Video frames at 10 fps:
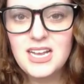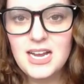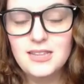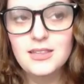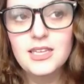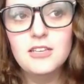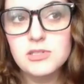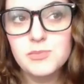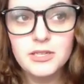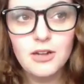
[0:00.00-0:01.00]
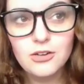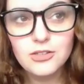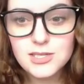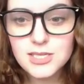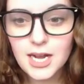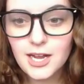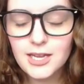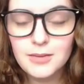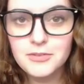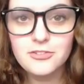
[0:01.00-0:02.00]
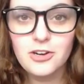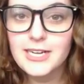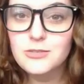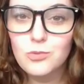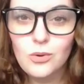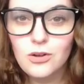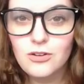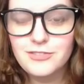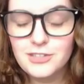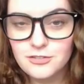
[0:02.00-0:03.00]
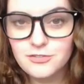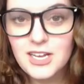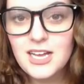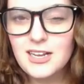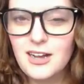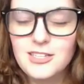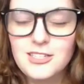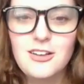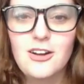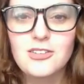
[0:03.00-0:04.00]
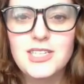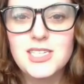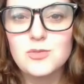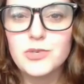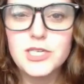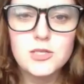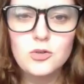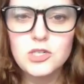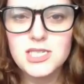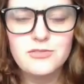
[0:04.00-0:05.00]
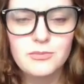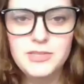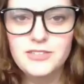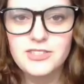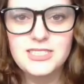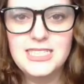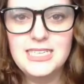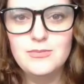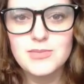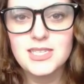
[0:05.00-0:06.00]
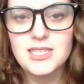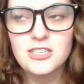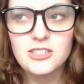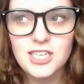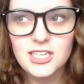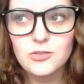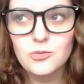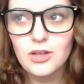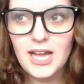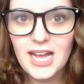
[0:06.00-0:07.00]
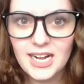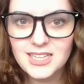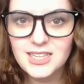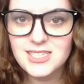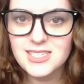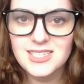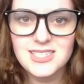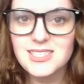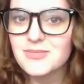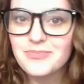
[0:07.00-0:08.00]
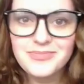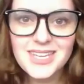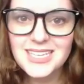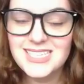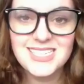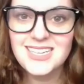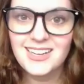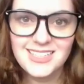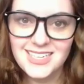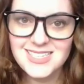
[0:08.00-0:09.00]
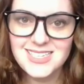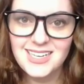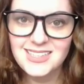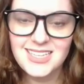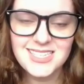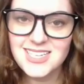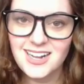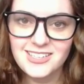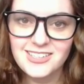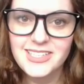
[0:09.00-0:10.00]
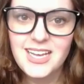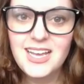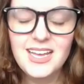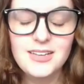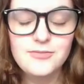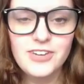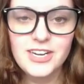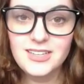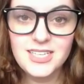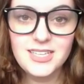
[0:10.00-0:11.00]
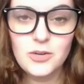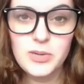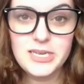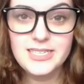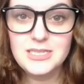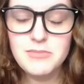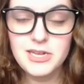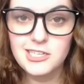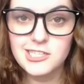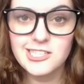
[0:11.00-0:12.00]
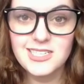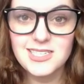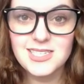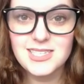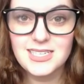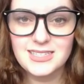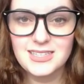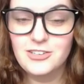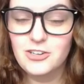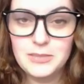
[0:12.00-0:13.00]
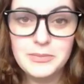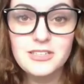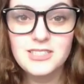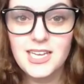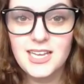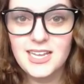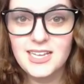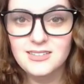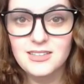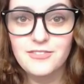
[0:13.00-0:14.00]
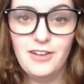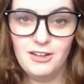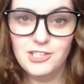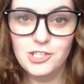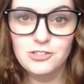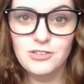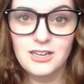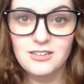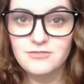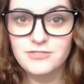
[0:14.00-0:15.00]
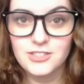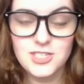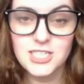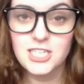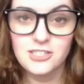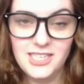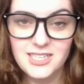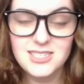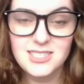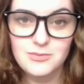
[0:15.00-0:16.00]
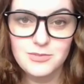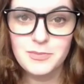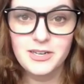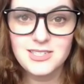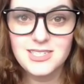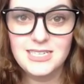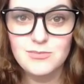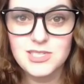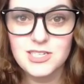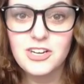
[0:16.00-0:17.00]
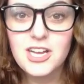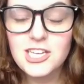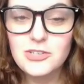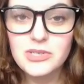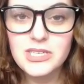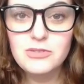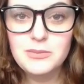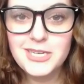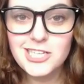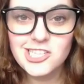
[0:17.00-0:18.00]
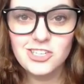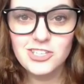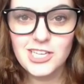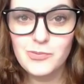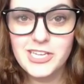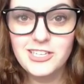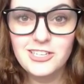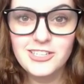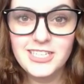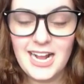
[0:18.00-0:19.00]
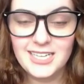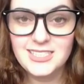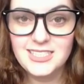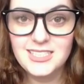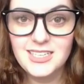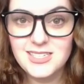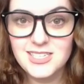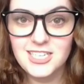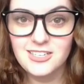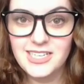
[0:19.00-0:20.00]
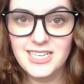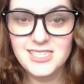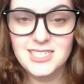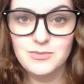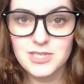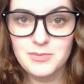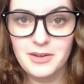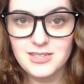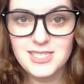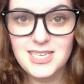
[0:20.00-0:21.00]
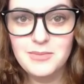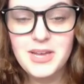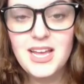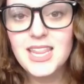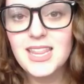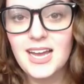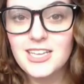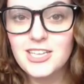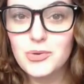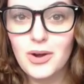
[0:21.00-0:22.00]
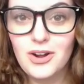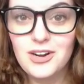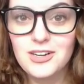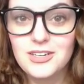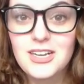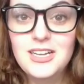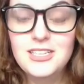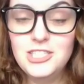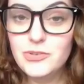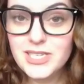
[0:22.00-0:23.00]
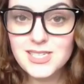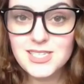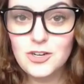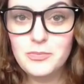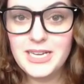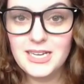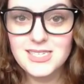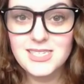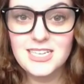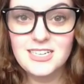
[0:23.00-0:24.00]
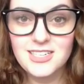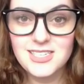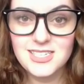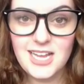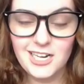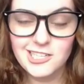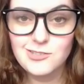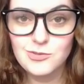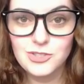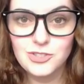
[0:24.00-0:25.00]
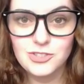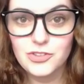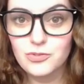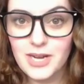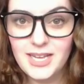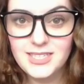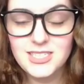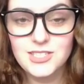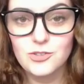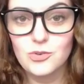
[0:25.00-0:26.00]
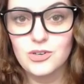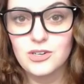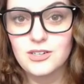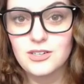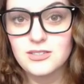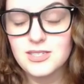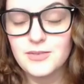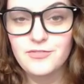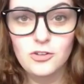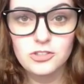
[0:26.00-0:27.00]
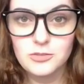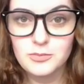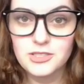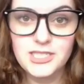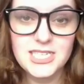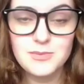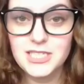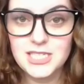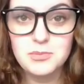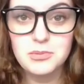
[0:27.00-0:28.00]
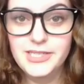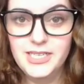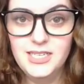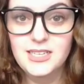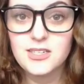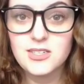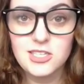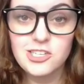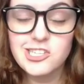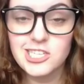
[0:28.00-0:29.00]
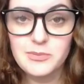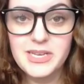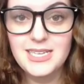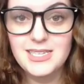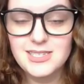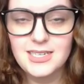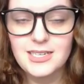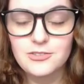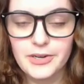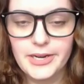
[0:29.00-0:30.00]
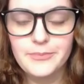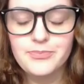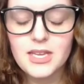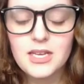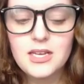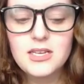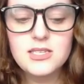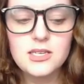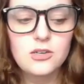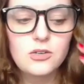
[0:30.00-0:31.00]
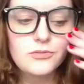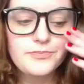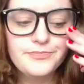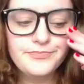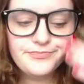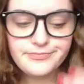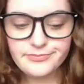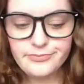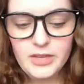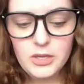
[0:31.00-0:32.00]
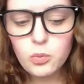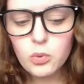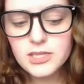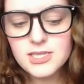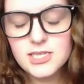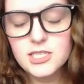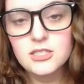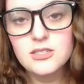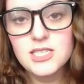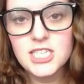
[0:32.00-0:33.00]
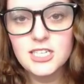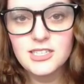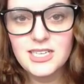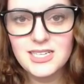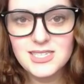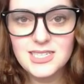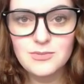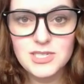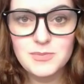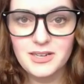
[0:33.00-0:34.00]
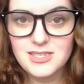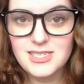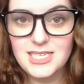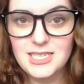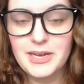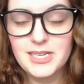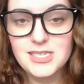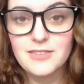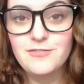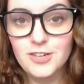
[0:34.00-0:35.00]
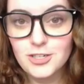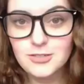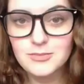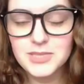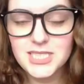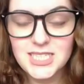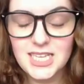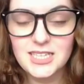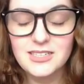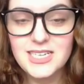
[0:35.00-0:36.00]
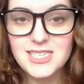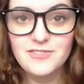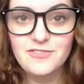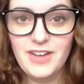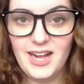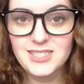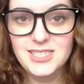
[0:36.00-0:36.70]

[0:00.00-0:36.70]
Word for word: and then you've spent all this time you've cried wolf you've gotten all these resources from different teams and then you're like well heck this is this is not an incident. That's not good. And frankly, that quickly diminishes the credibility and the value of your security incident response team. So you really want to make sure that when you're enacting a security incident response team that you are doing so because there is an actual threat or some vulnerability has been exploited and there's a legitimate incident, right? So once your security incident response team has confirmed that there is, in fact,